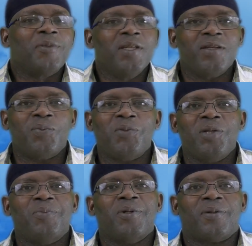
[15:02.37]
these
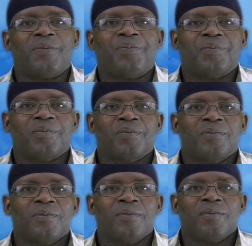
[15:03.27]
people.
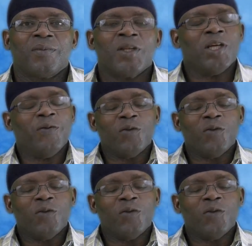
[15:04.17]
If